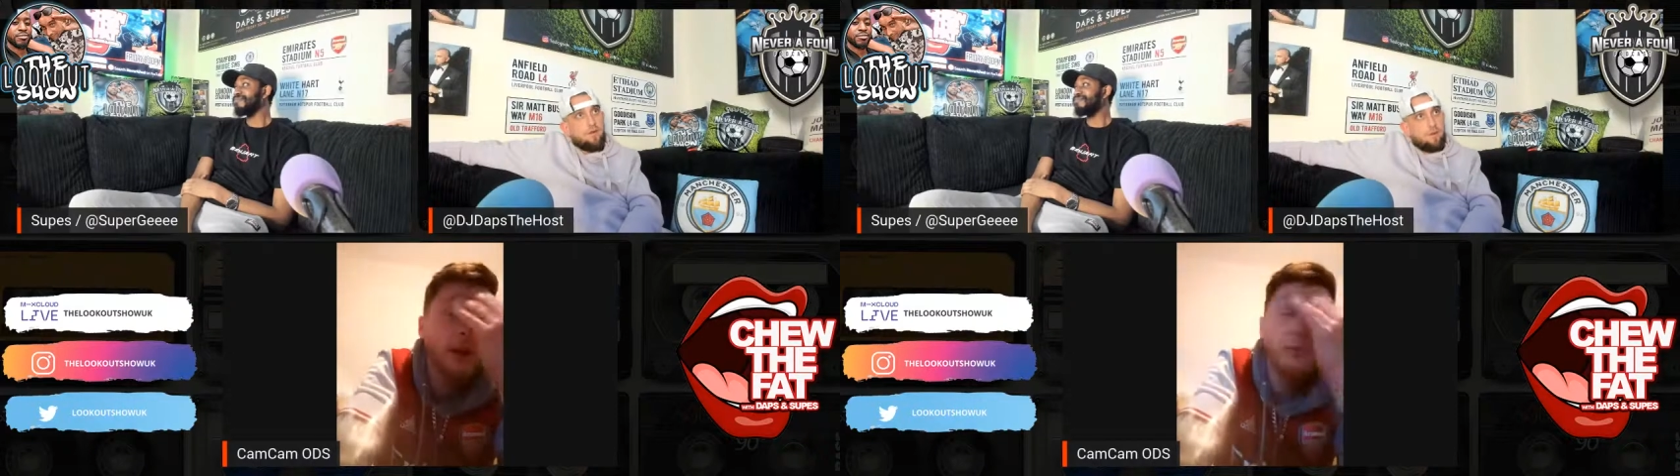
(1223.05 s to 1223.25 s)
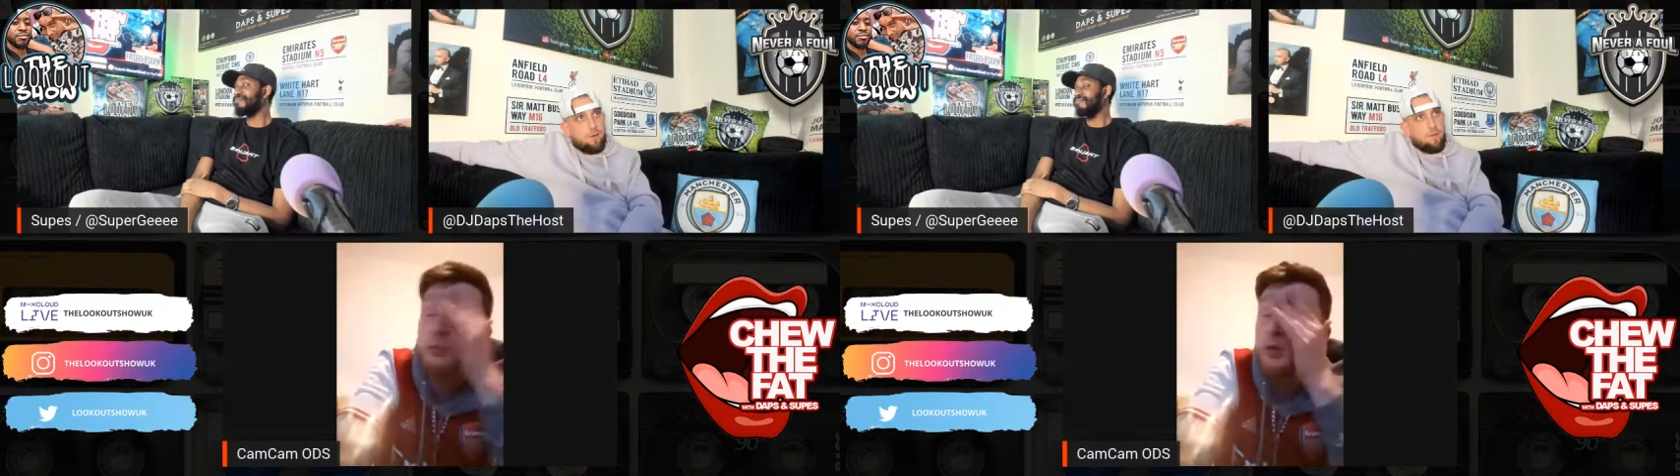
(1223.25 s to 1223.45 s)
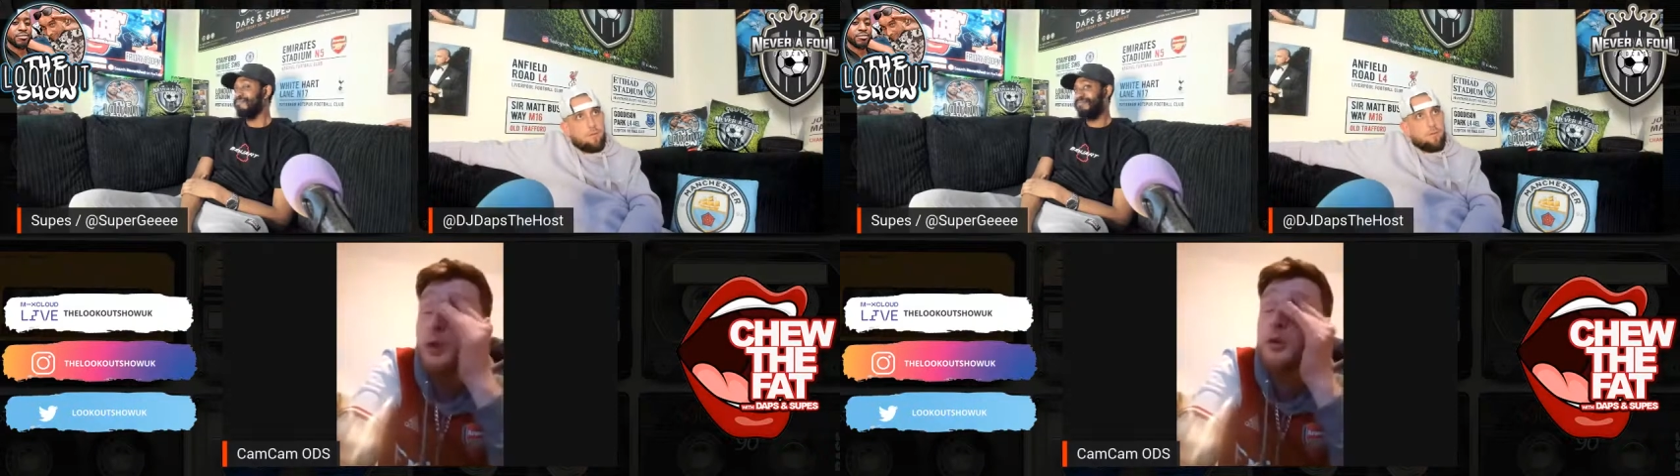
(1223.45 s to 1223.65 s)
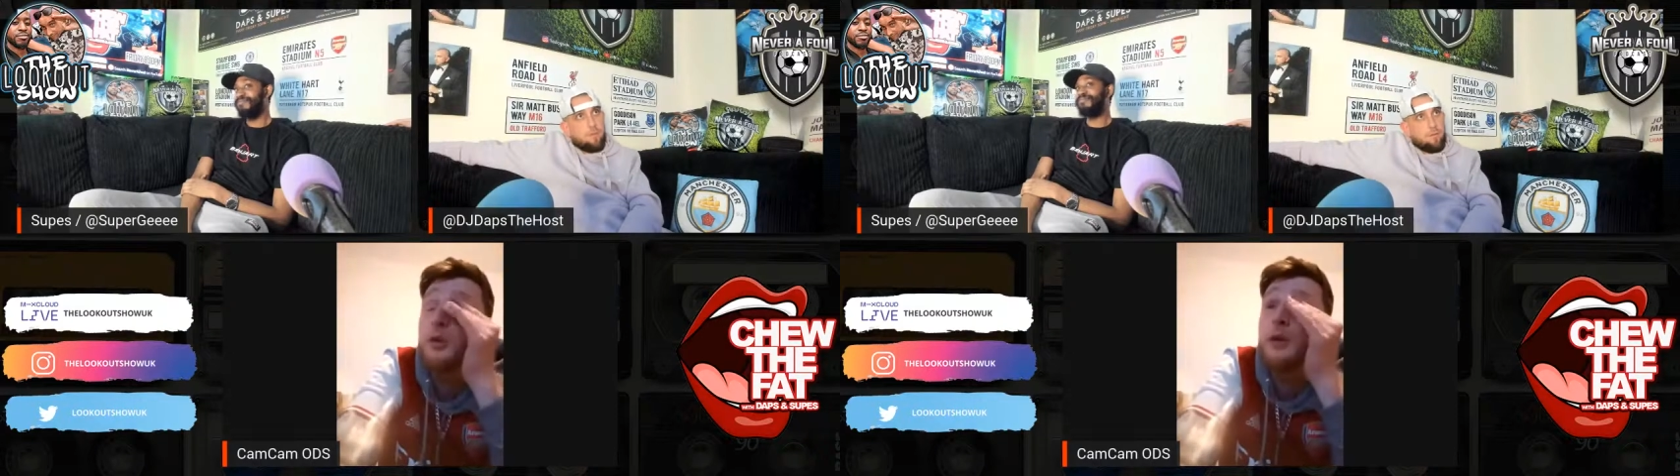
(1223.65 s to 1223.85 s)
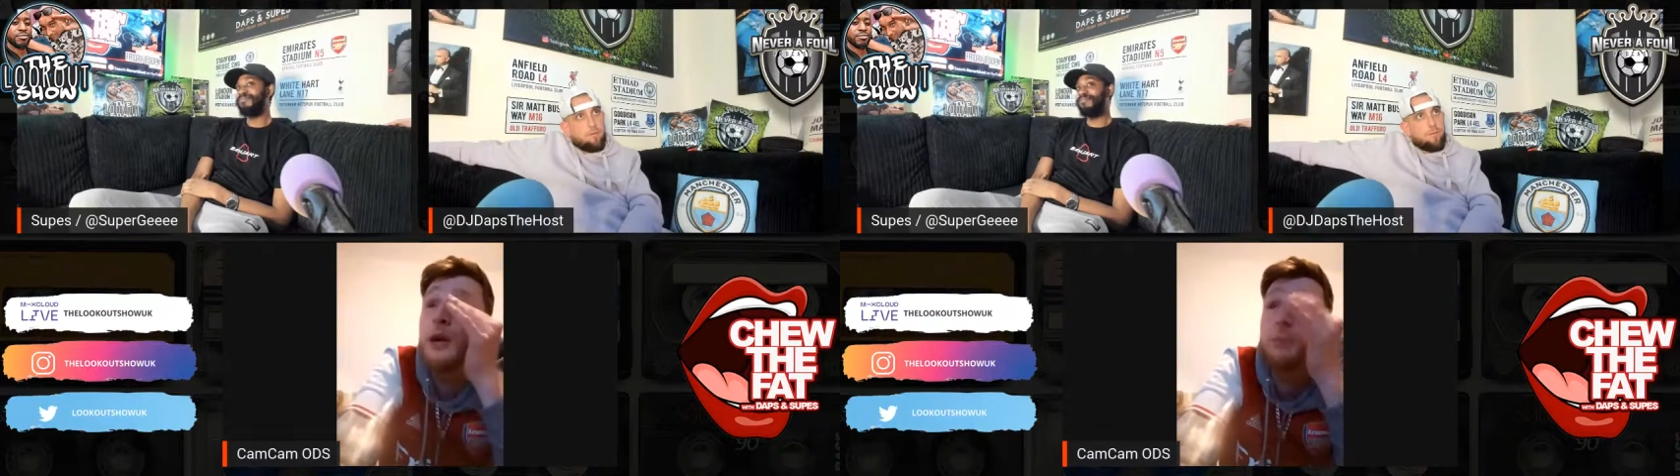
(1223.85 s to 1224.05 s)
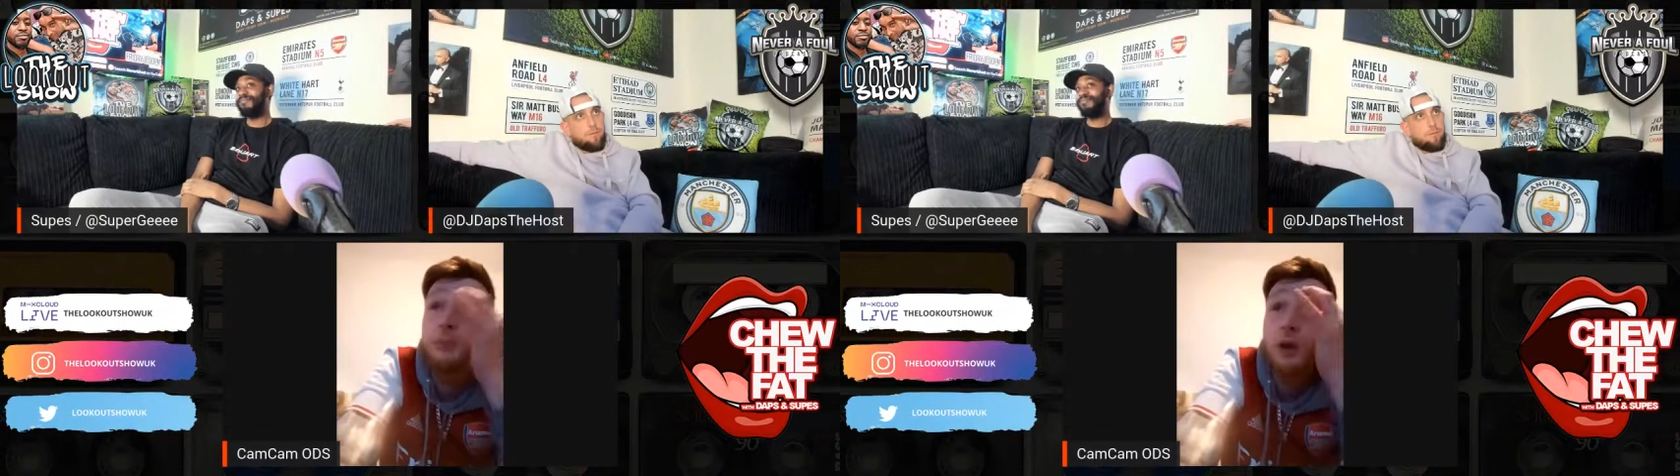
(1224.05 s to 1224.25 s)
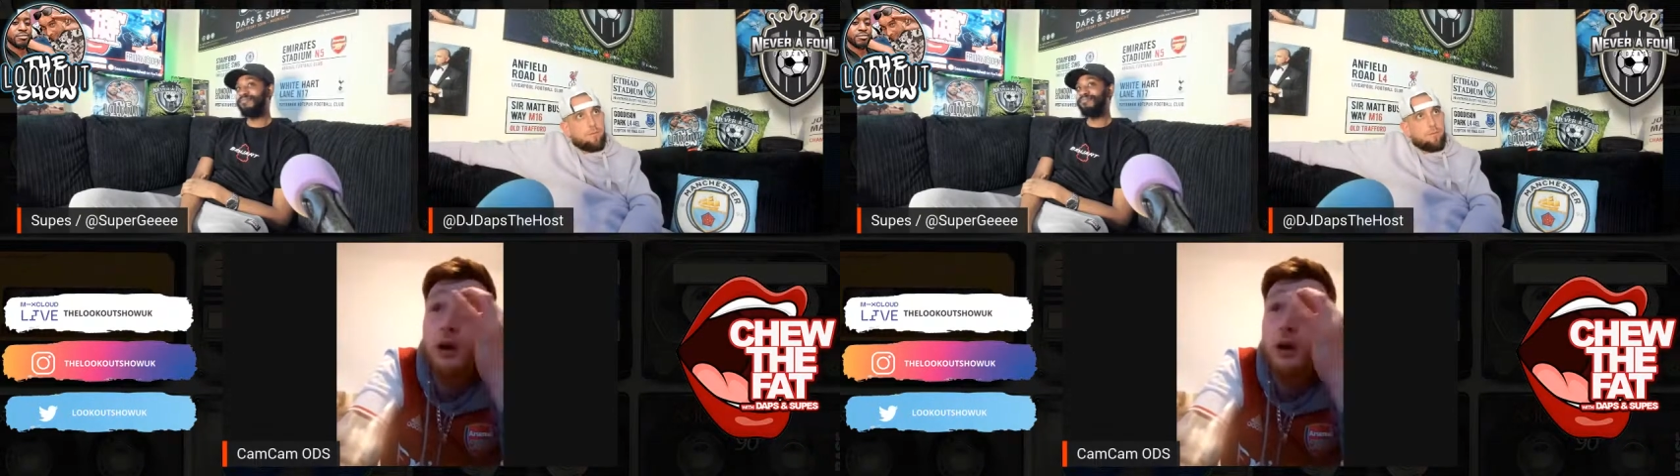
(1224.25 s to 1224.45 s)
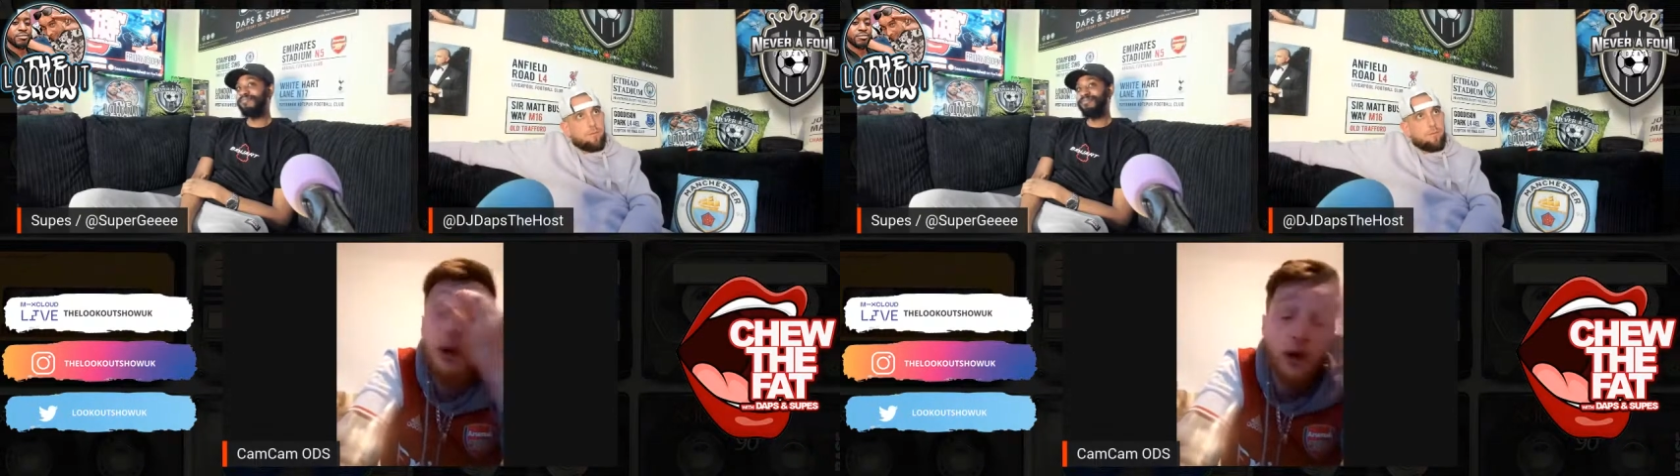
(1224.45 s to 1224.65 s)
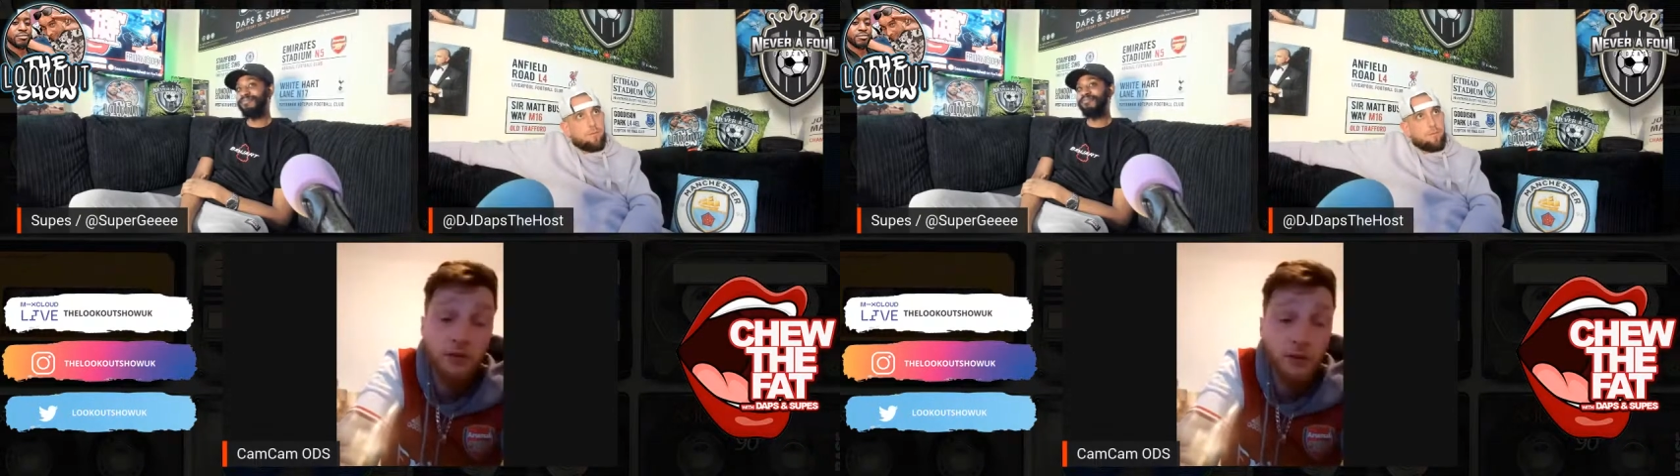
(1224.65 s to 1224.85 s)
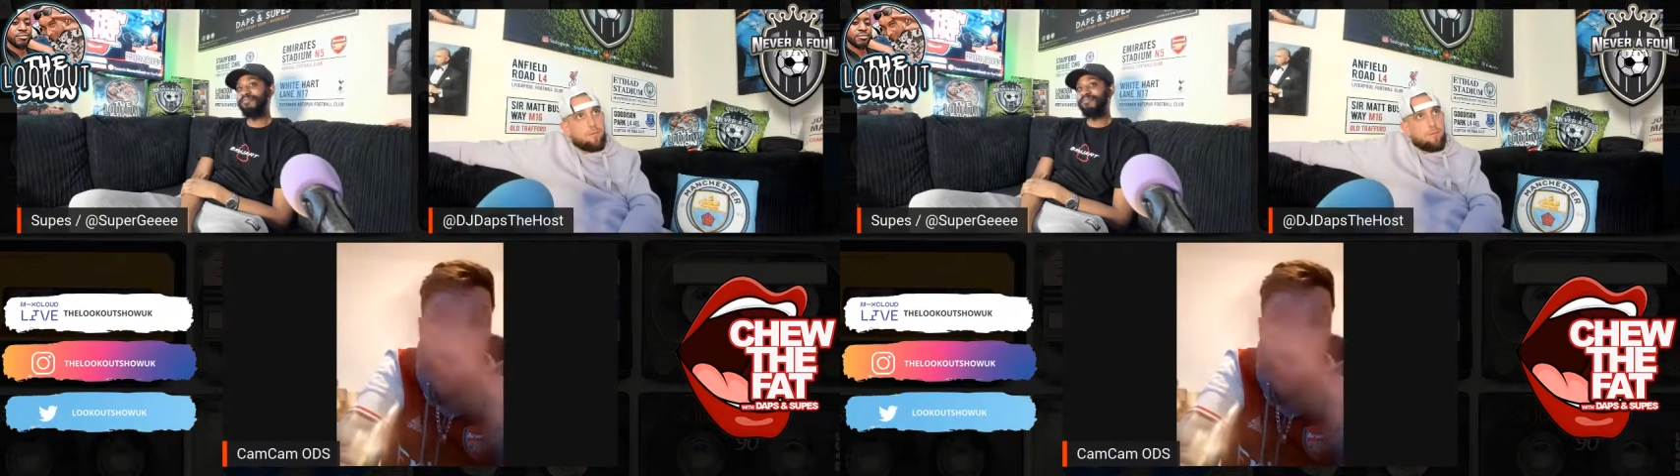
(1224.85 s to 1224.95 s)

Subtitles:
I'm gonna do that after